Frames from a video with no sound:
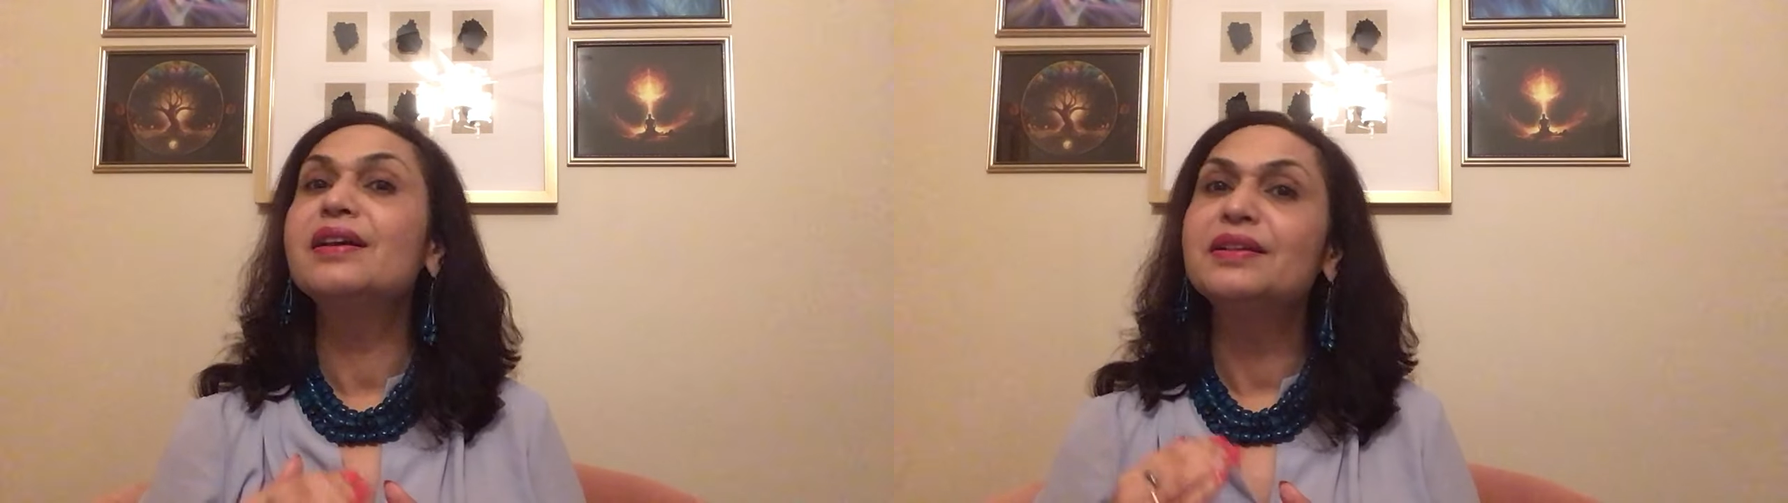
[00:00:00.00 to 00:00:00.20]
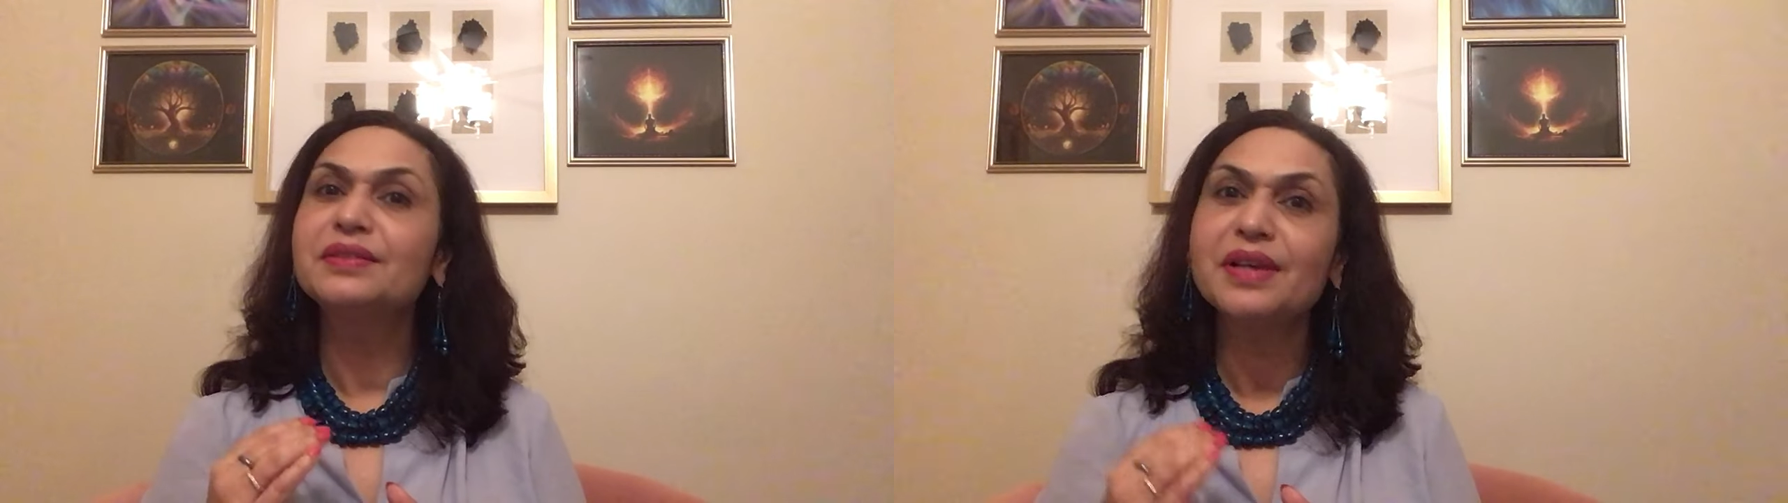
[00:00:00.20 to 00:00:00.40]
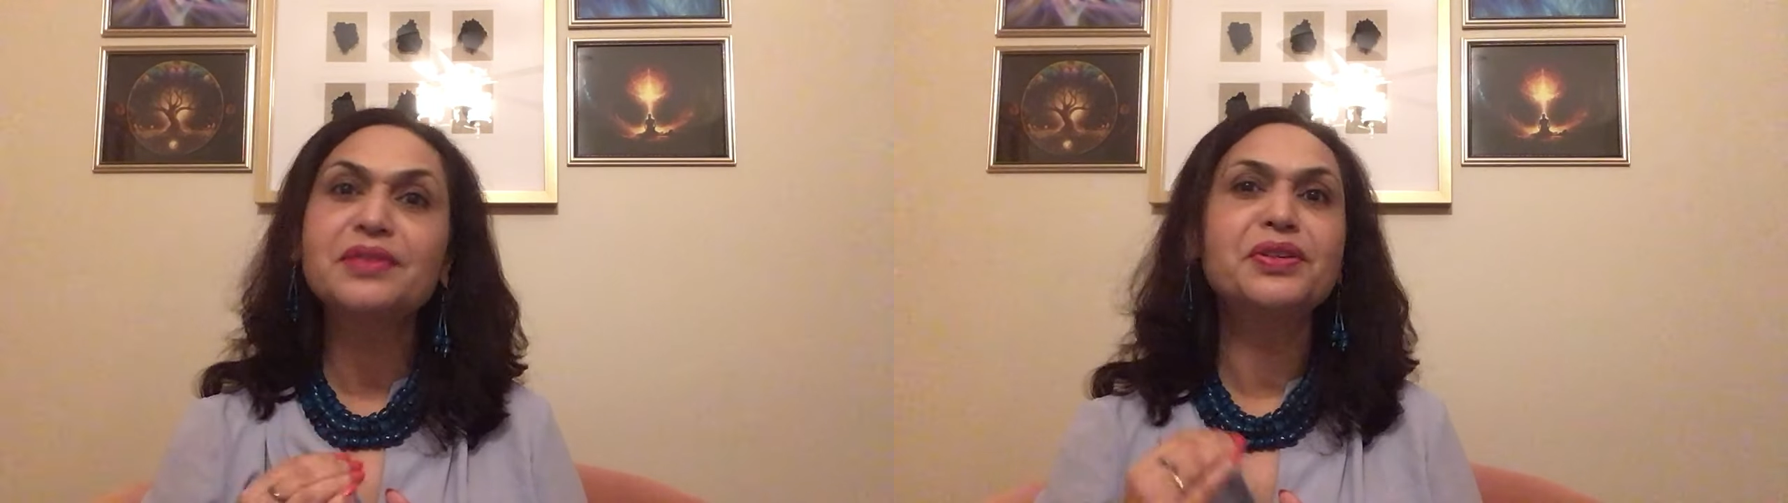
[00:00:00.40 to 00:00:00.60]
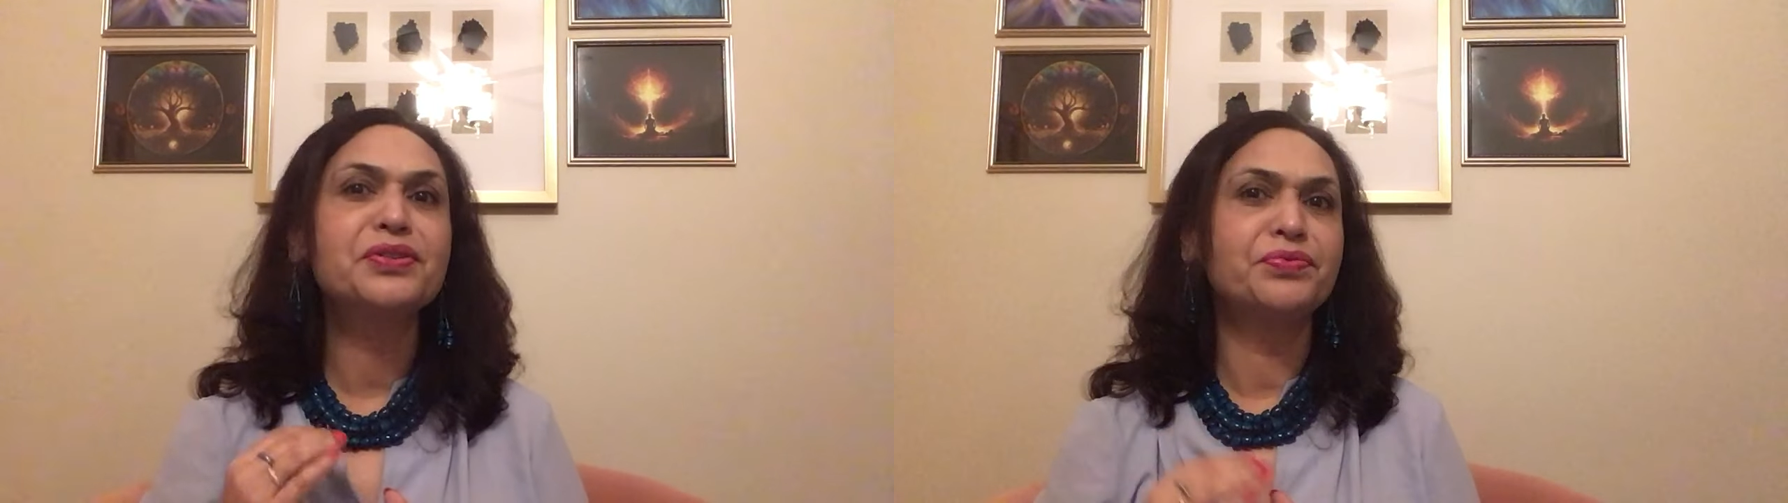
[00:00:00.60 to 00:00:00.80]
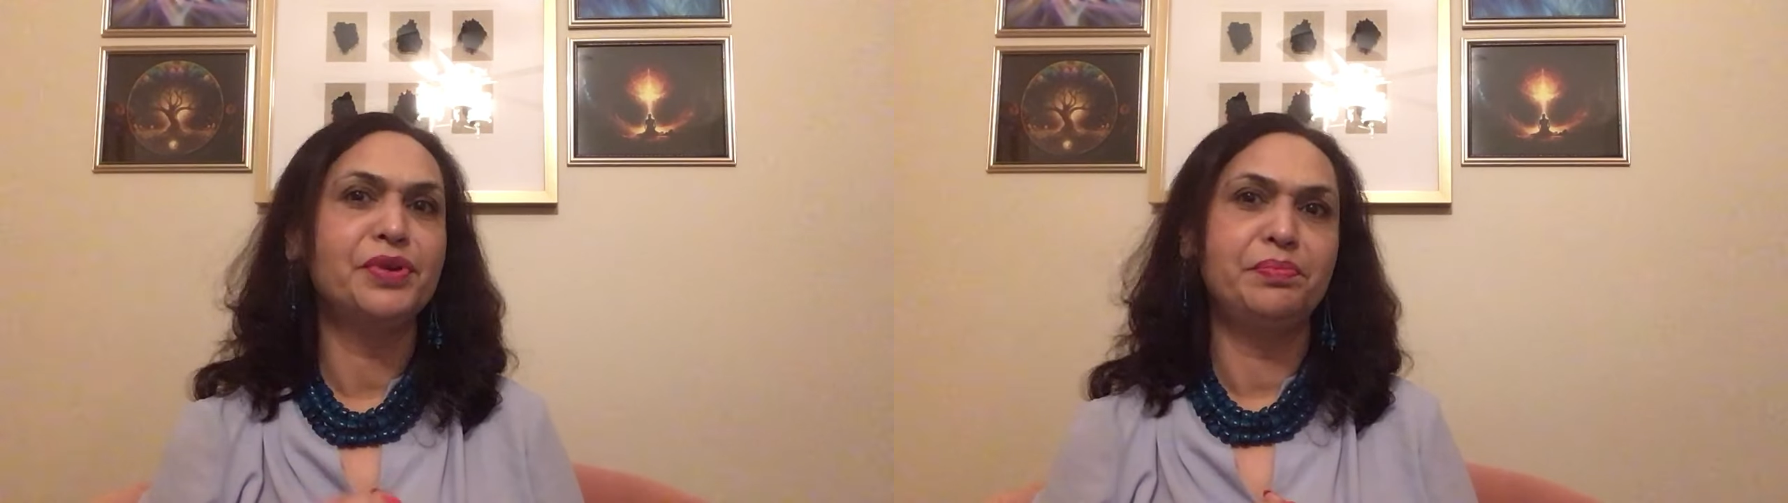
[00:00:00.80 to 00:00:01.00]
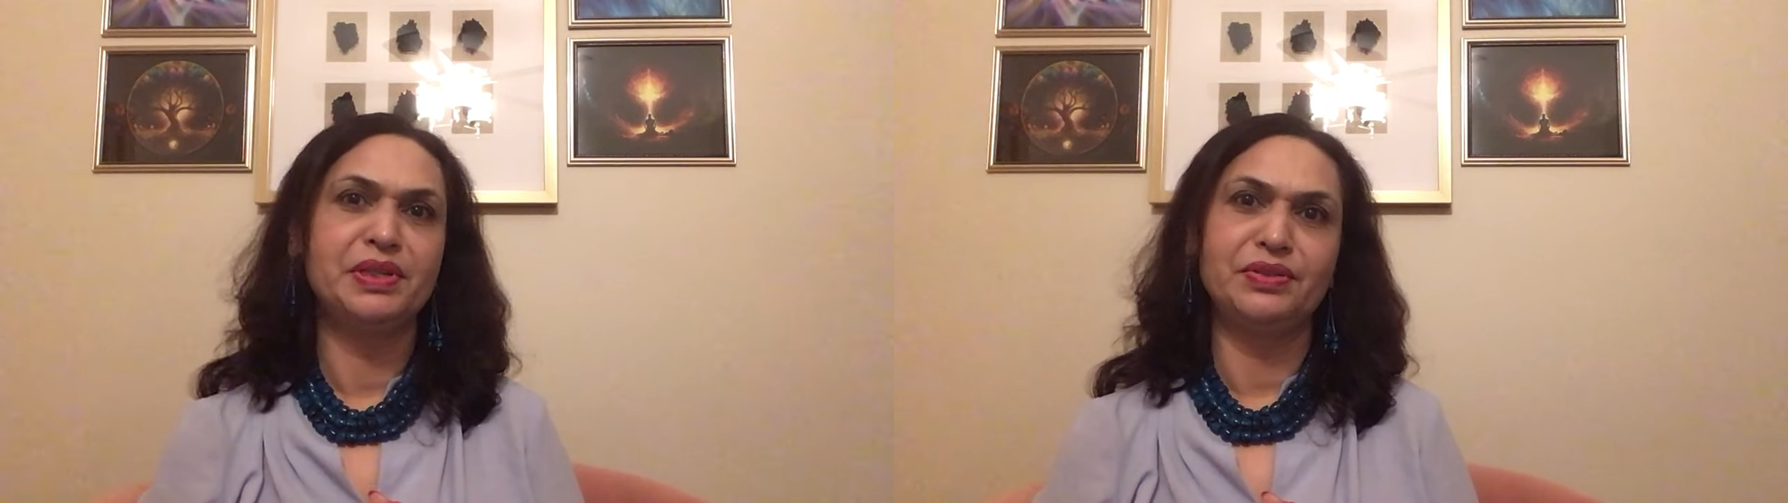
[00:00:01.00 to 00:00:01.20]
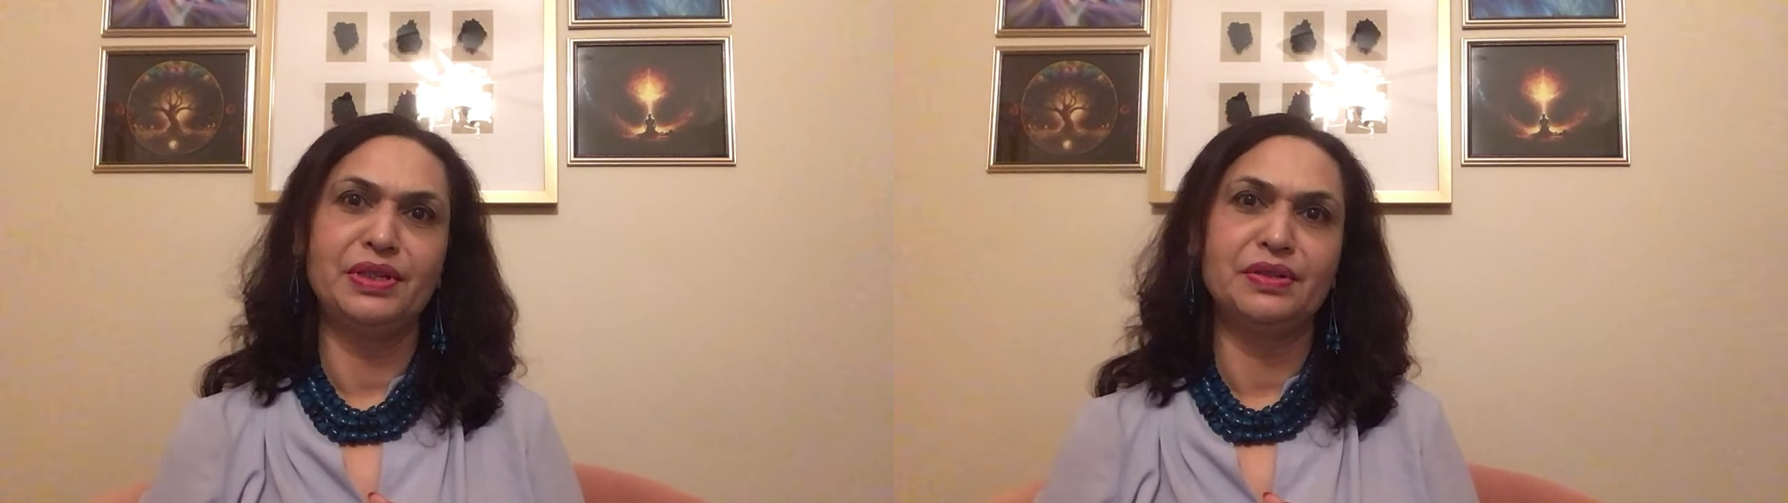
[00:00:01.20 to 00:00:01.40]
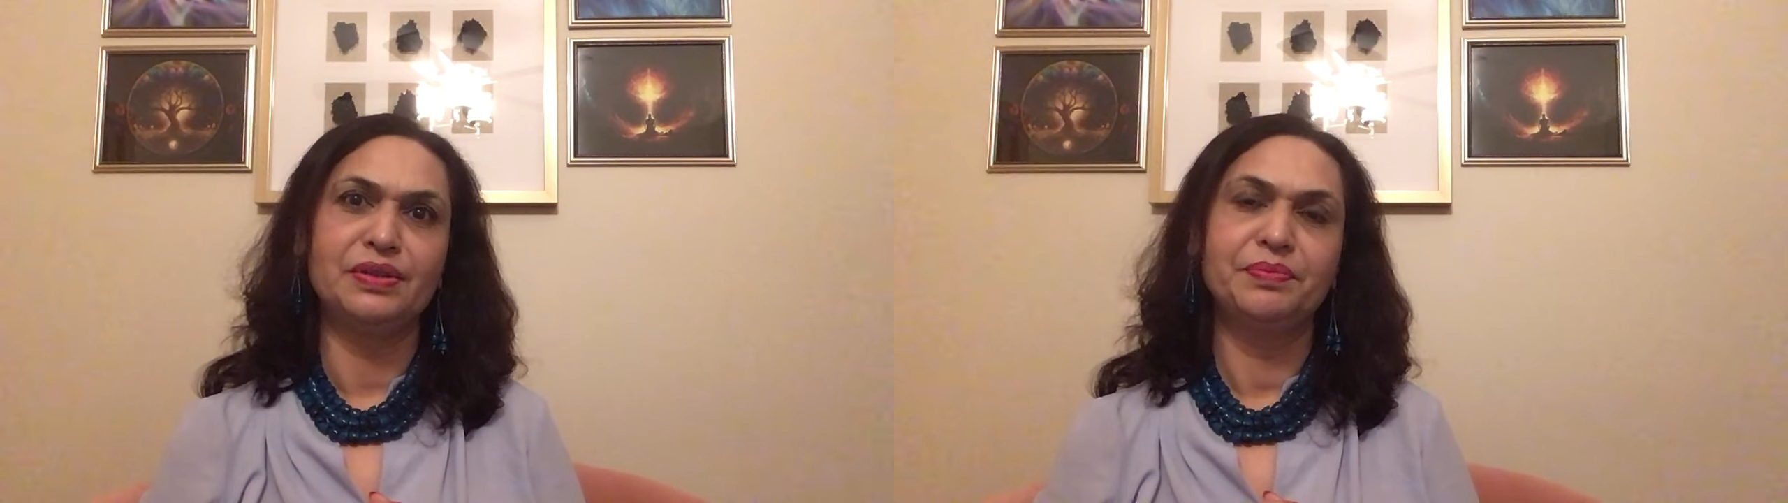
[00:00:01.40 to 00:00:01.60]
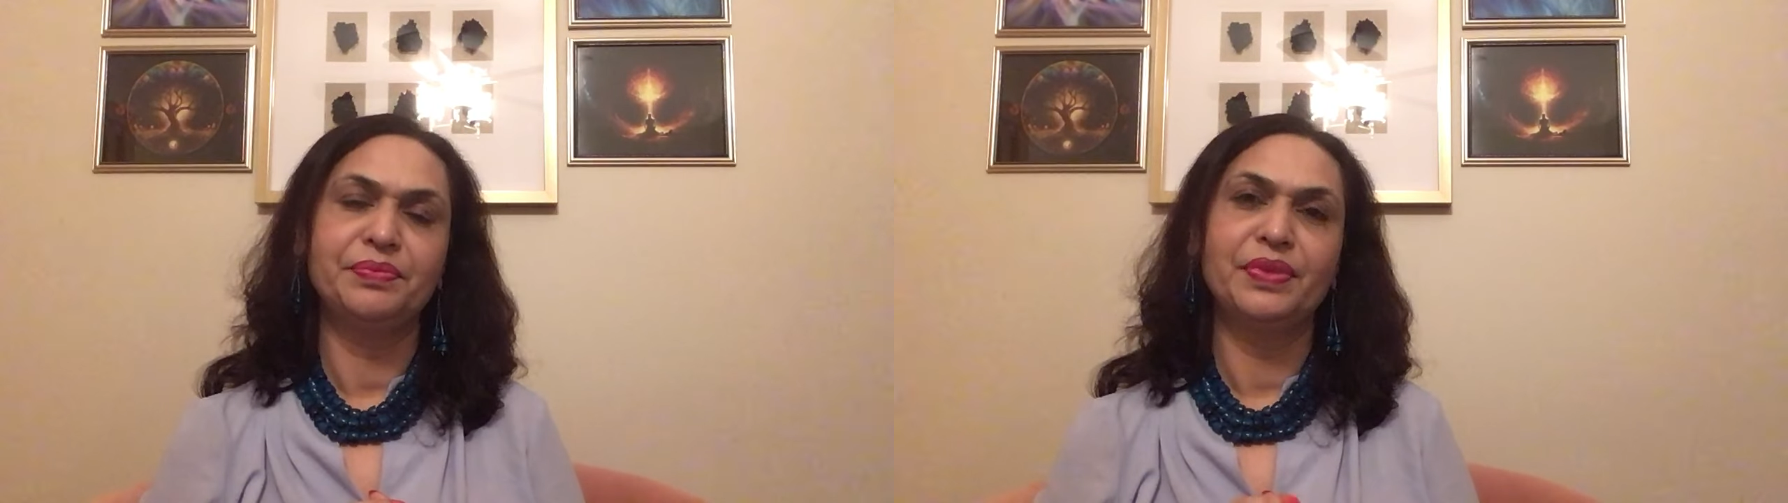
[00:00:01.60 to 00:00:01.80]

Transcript: successful business,